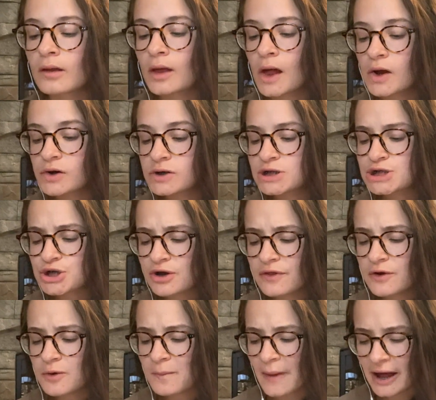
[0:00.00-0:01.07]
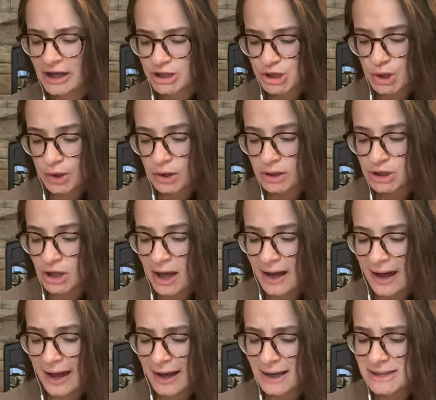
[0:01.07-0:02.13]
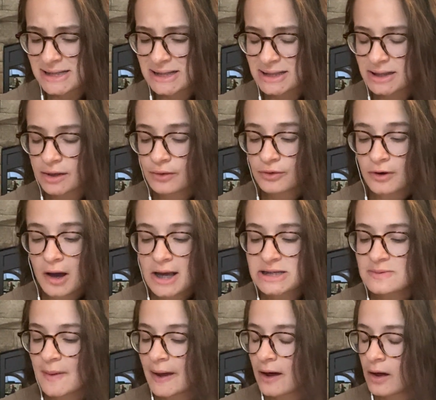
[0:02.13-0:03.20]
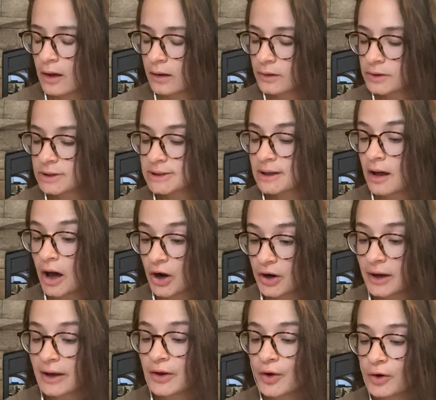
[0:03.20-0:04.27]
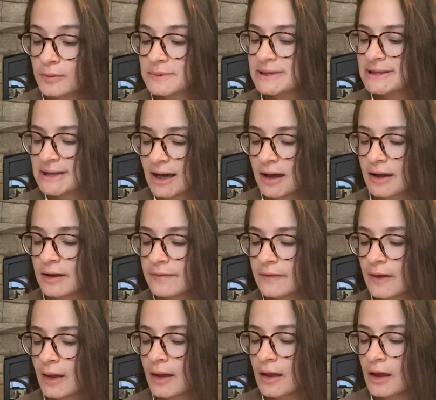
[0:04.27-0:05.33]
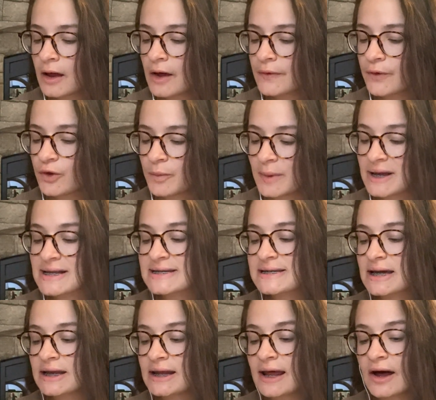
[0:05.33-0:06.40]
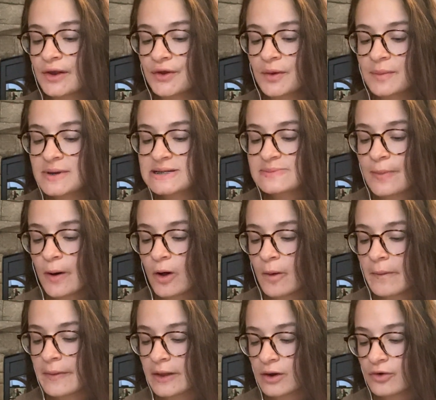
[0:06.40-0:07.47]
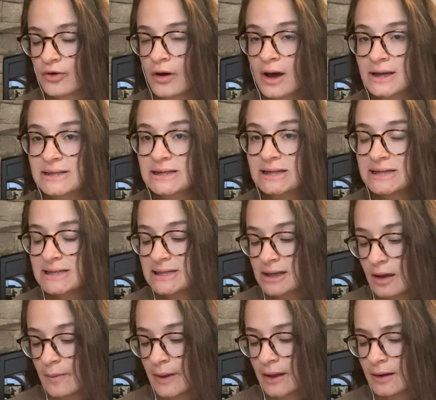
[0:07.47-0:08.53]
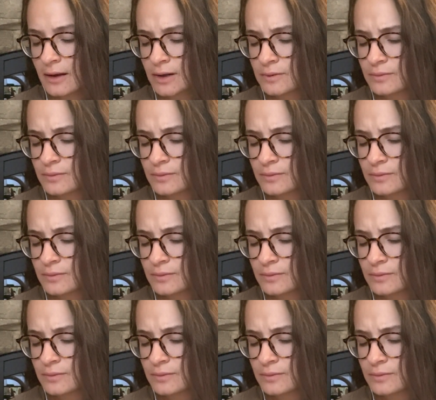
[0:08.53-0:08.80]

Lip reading: Are you sure they're magical? Jack asked. Cross my heart and hope to die. The old man said. He held up his palm and then crossed his stomach.